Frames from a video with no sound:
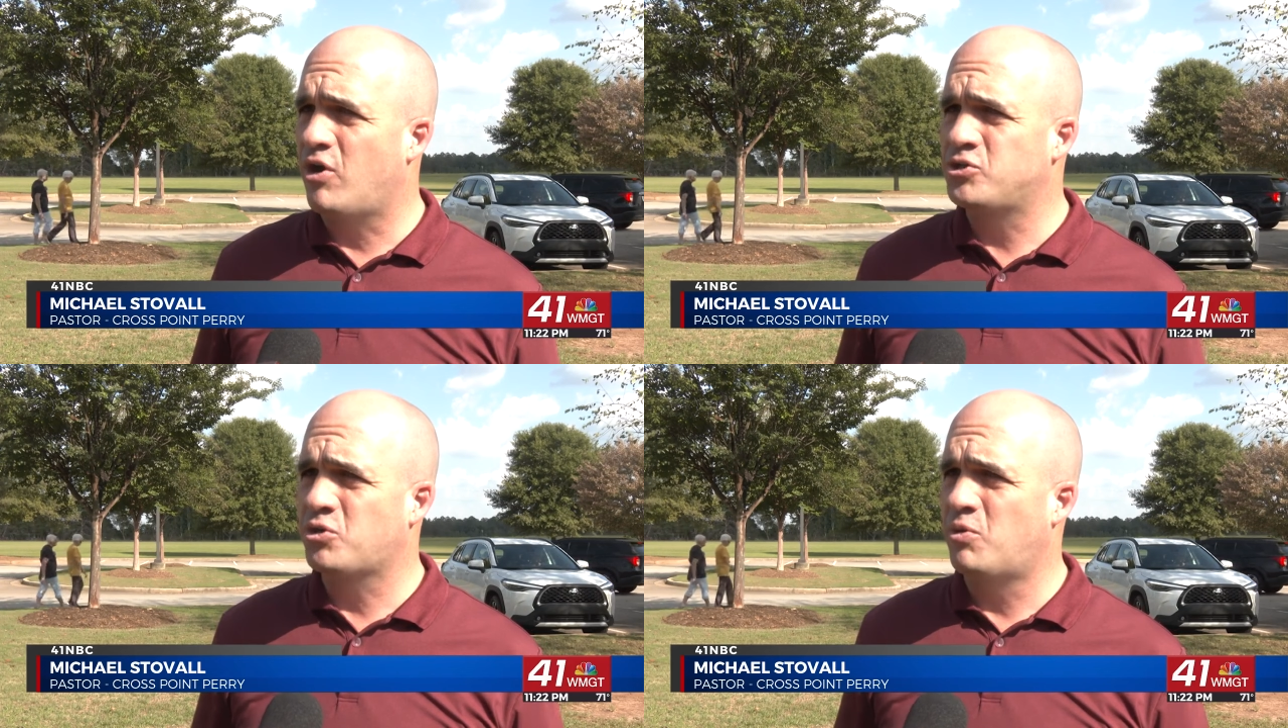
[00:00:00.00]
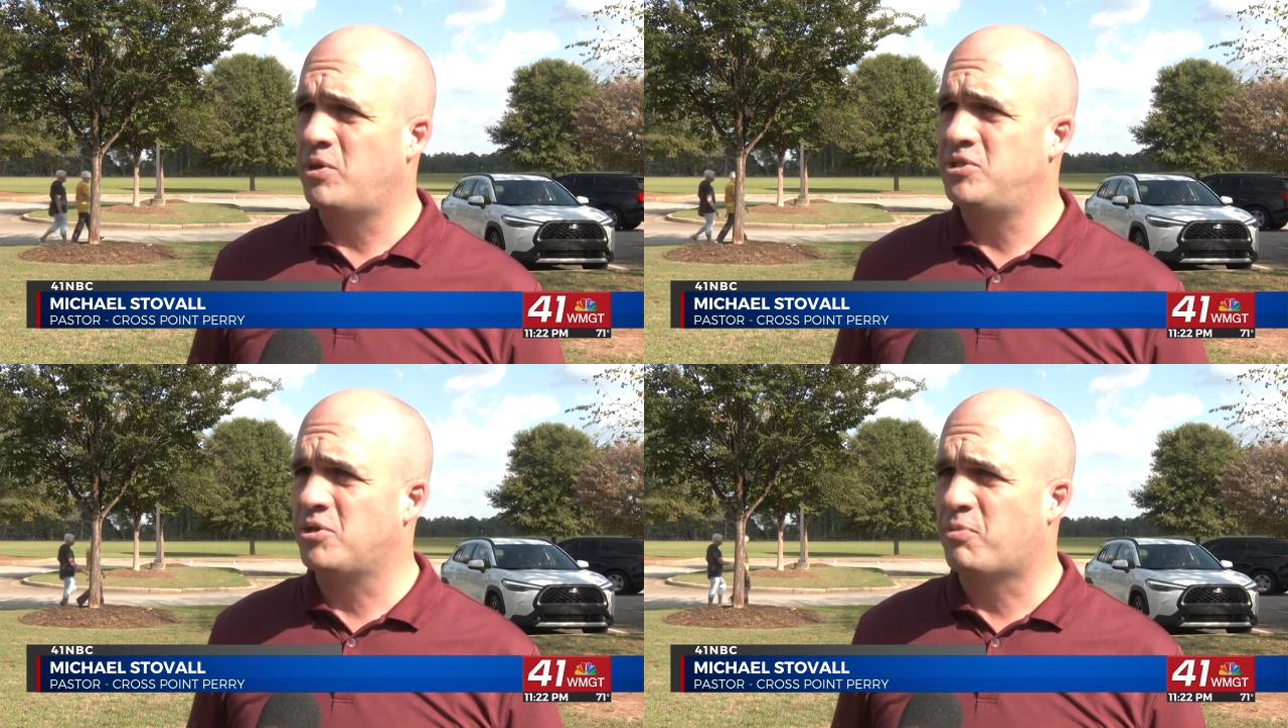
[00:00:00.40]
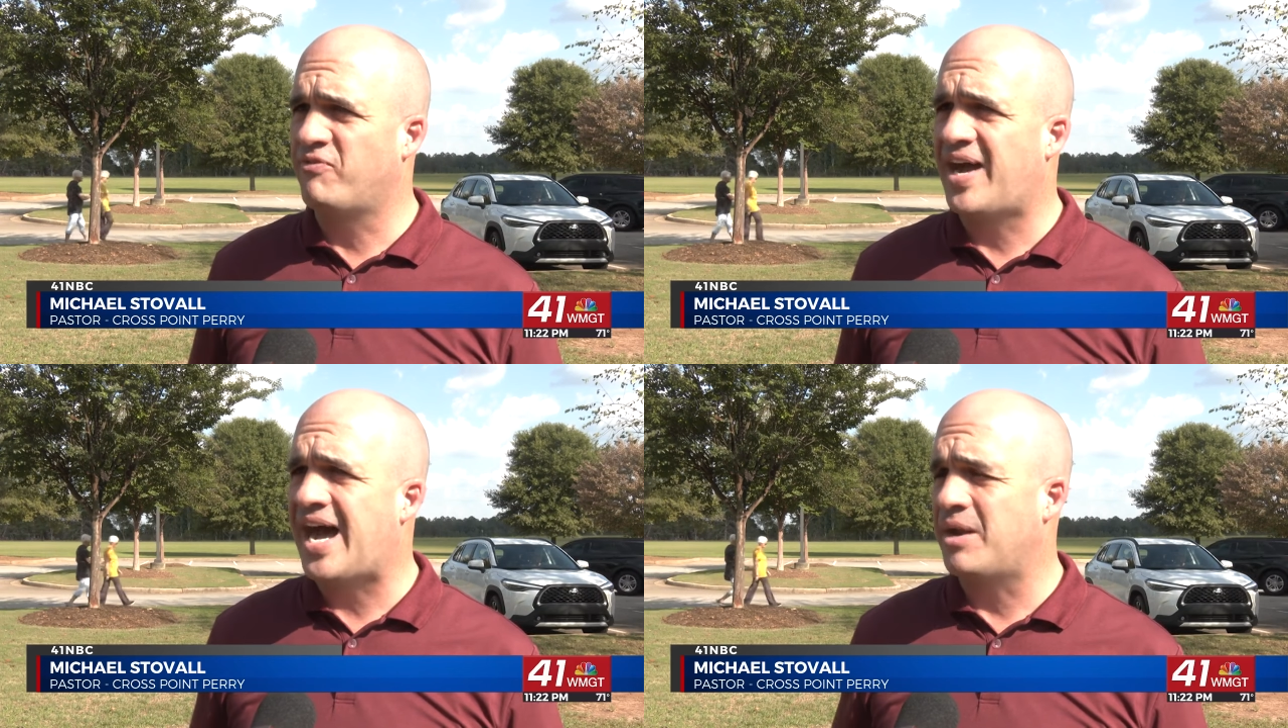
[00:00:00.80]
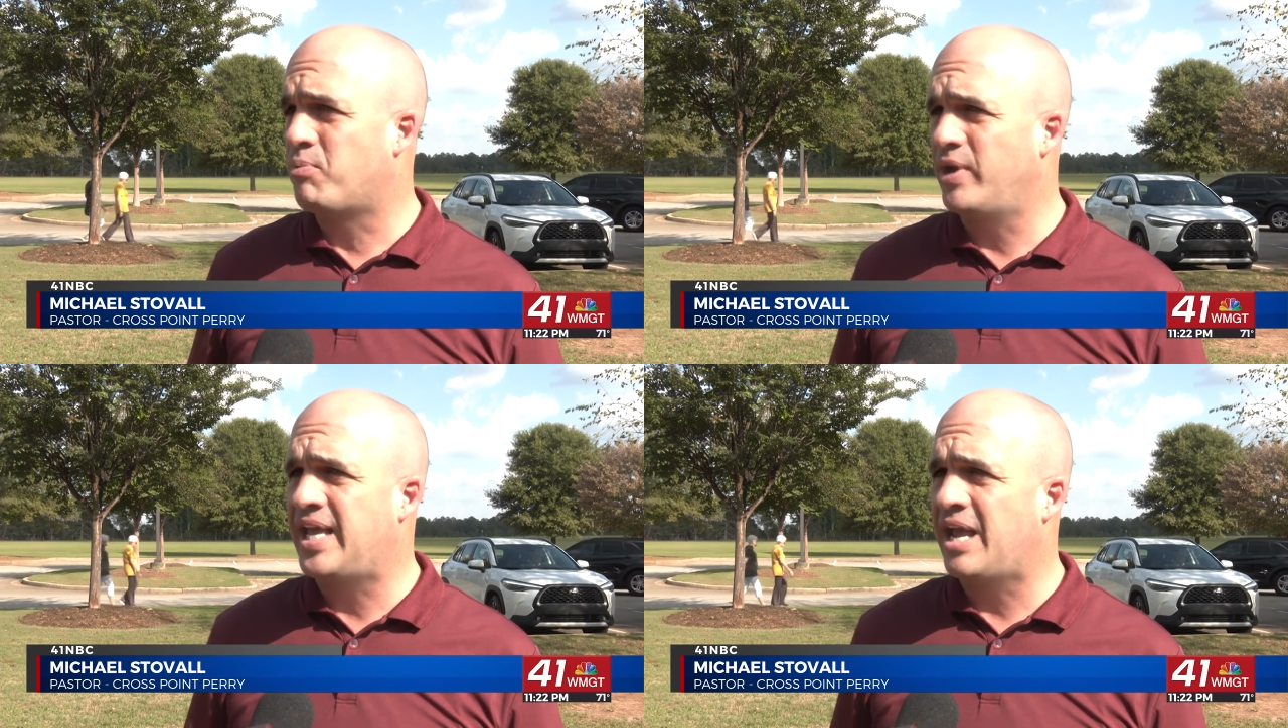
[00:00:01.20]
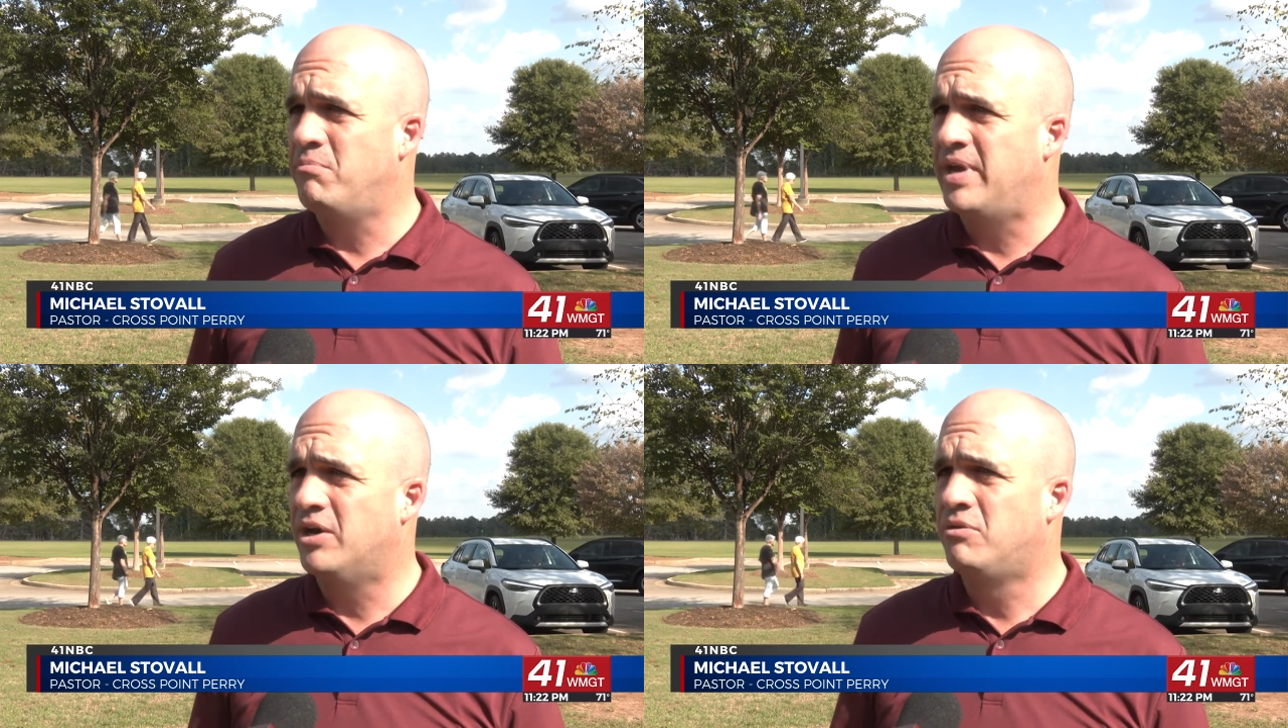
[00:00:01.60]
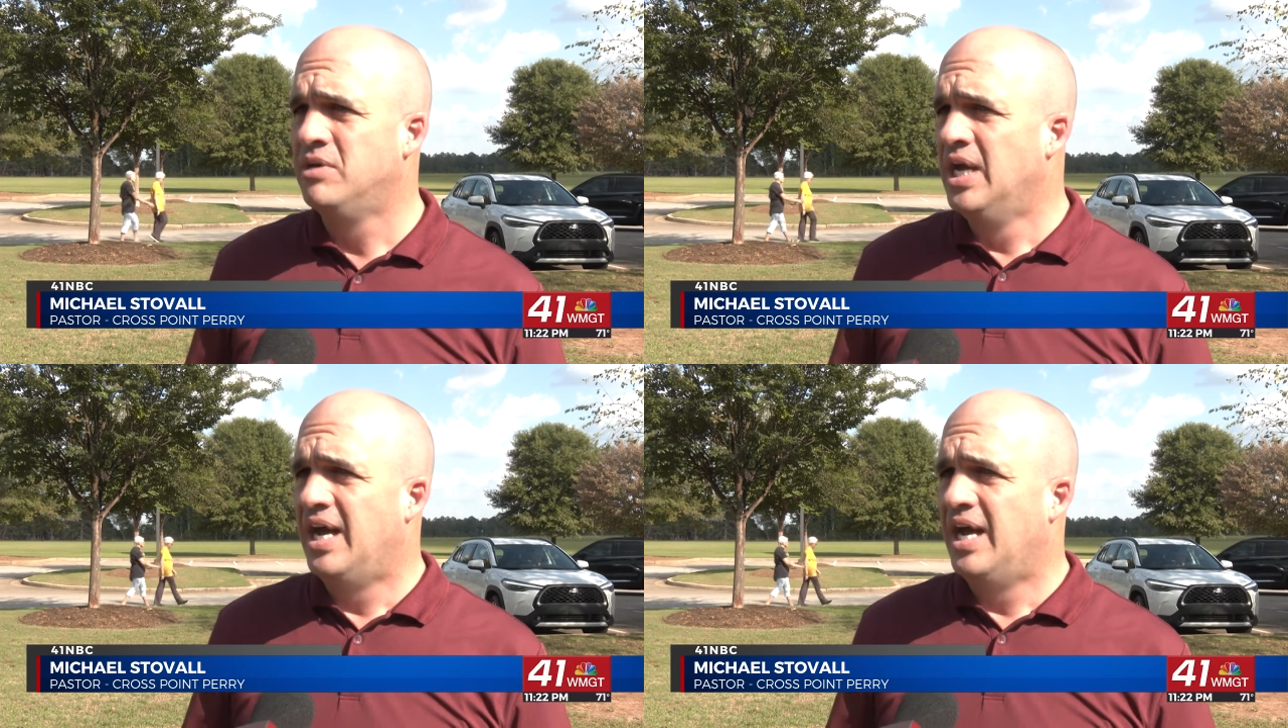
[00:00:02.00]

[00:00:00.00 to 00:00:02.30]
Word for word: Crosspoint to provide a pregame meal